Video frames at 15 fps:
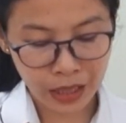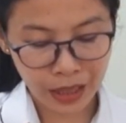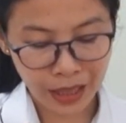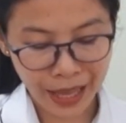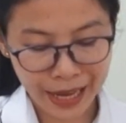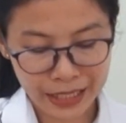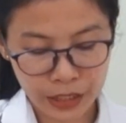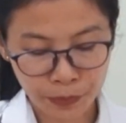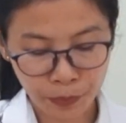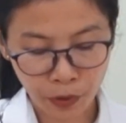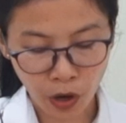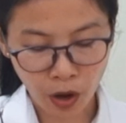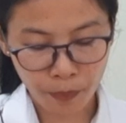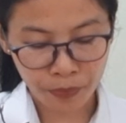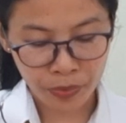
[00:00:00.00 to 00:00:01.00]
lasts
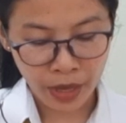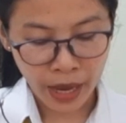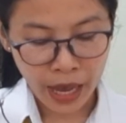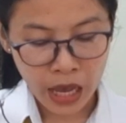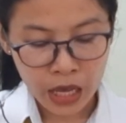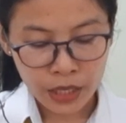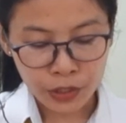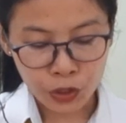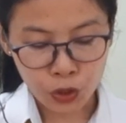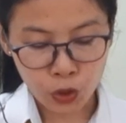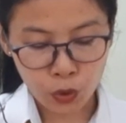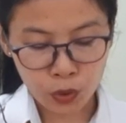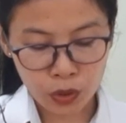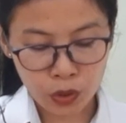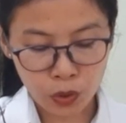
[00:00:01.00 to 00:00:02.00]
from
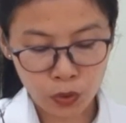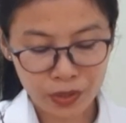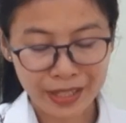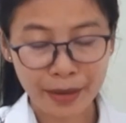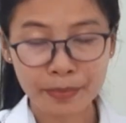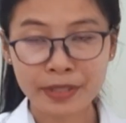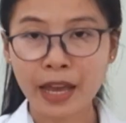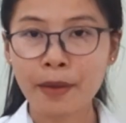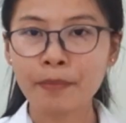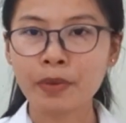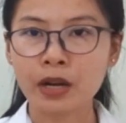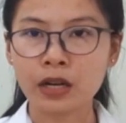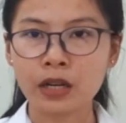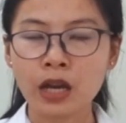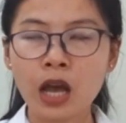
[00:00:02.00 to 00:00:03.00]
June to
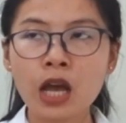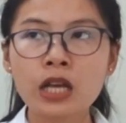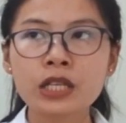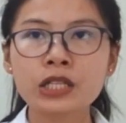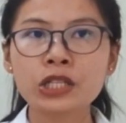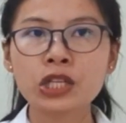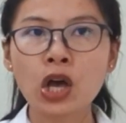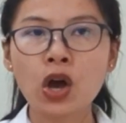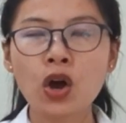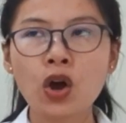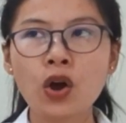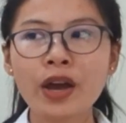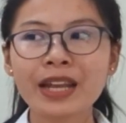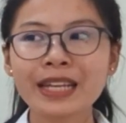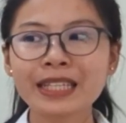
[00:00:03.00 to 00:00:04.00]
September.
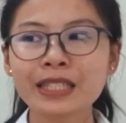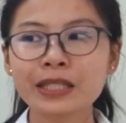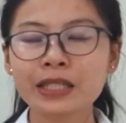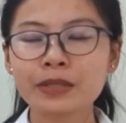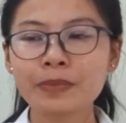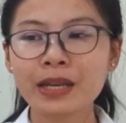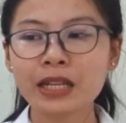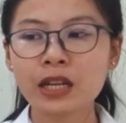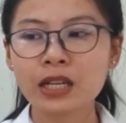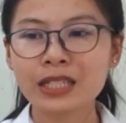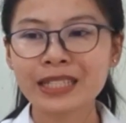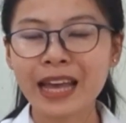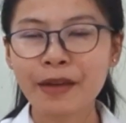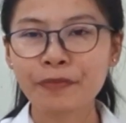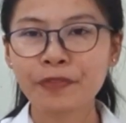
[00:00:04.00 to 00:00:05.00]
So it means
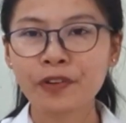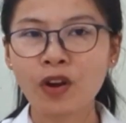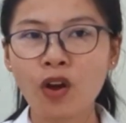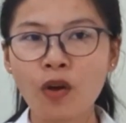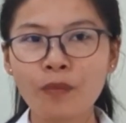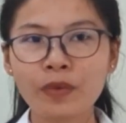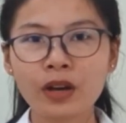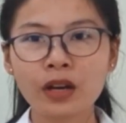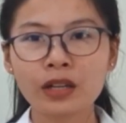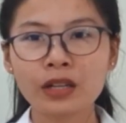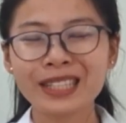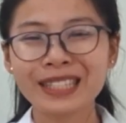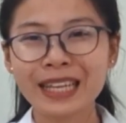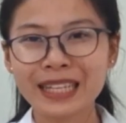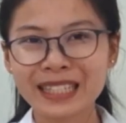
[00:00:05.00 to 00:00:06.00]
start from
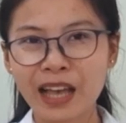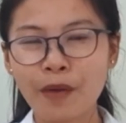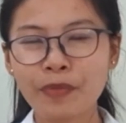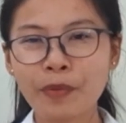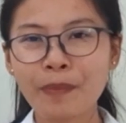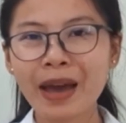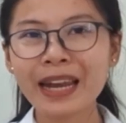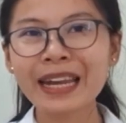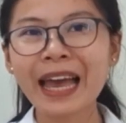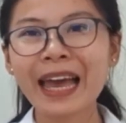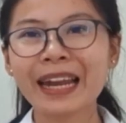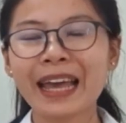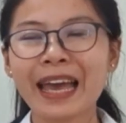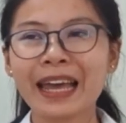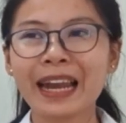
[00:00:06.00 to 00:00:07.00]
the 6th of the month
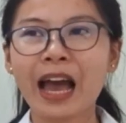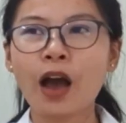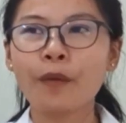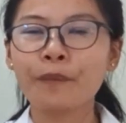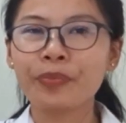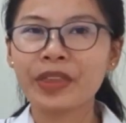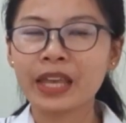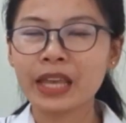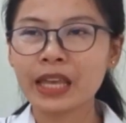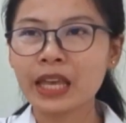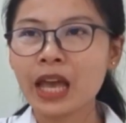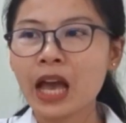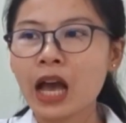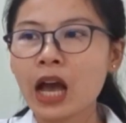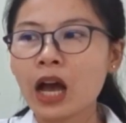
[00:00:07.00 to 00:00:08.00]
and end of the
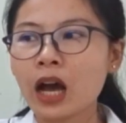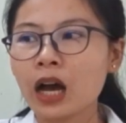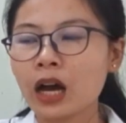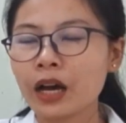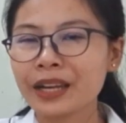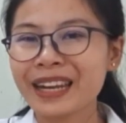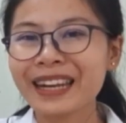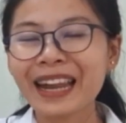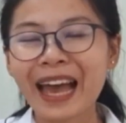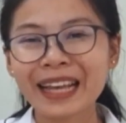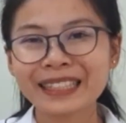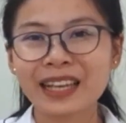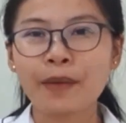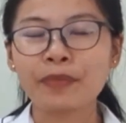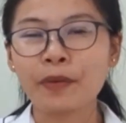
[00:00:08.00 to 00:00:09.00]

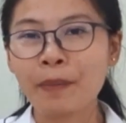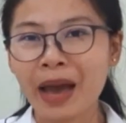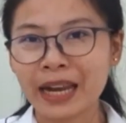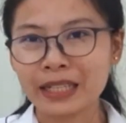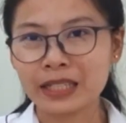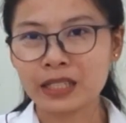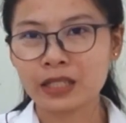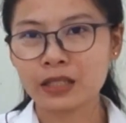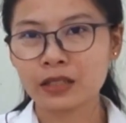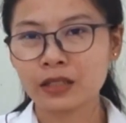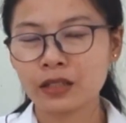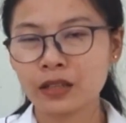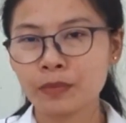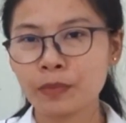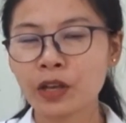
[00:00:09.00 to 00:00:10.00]
9th of the month.
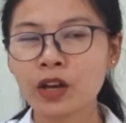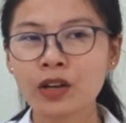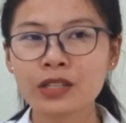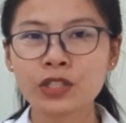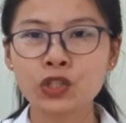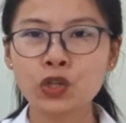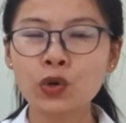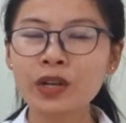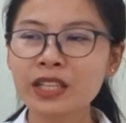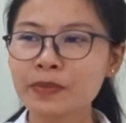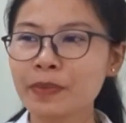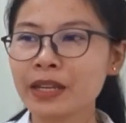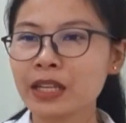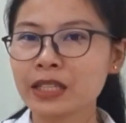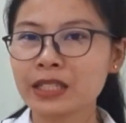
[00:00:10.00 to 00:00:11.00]
Because June is
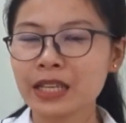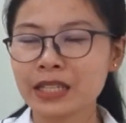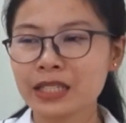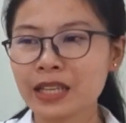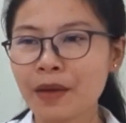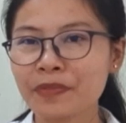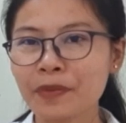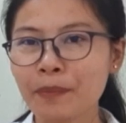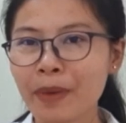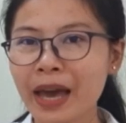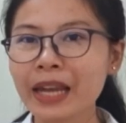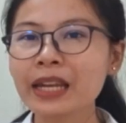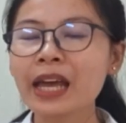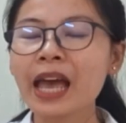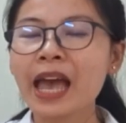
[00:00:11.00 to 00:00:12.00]
mean the 6th of the
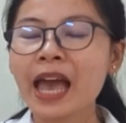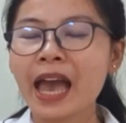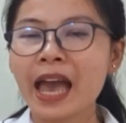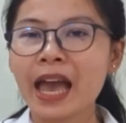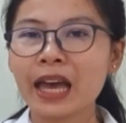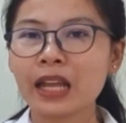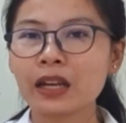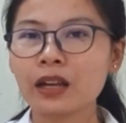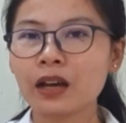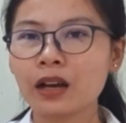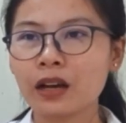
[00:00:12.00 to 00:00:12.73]
month and